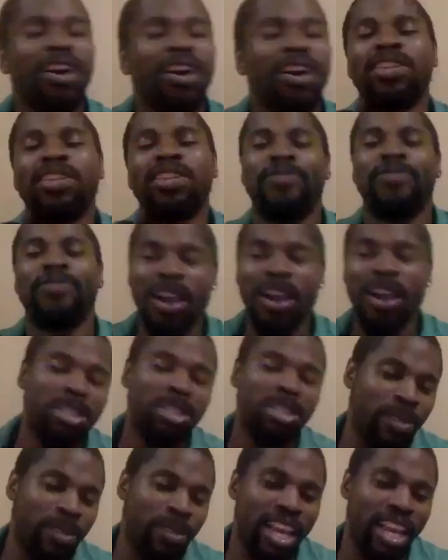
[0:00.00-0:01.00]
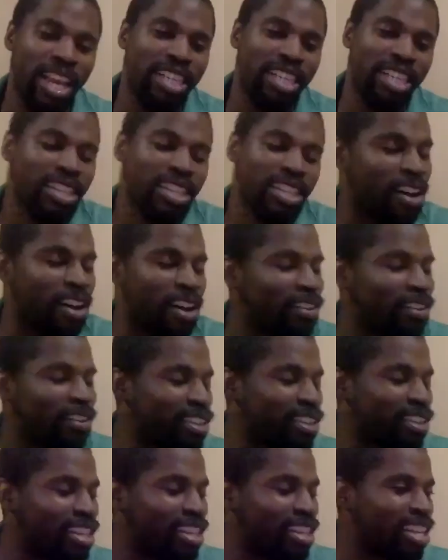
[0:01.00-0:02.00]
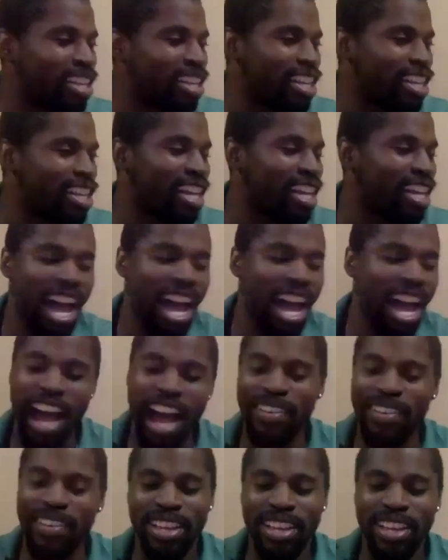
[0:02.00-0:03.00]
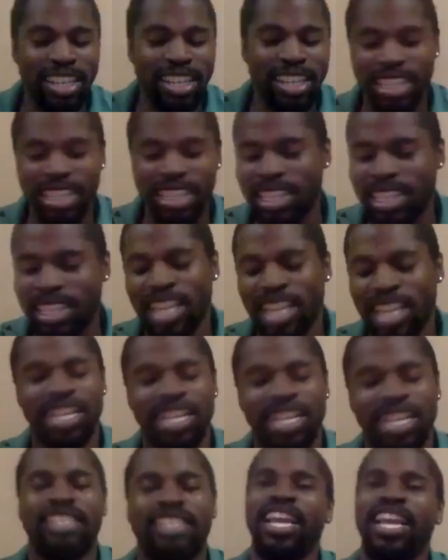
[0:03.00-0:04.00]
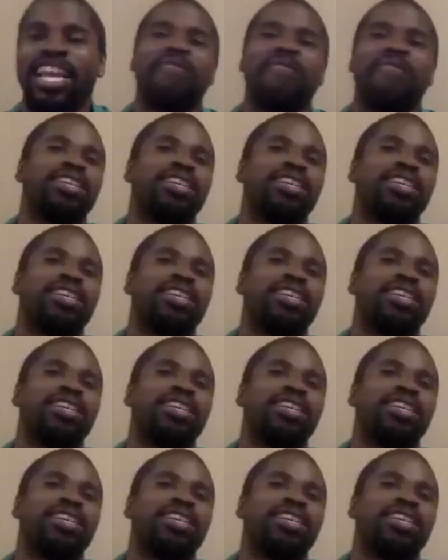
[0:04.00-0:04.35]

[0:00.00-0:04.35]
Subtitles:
in the first place, because this is the thing, James,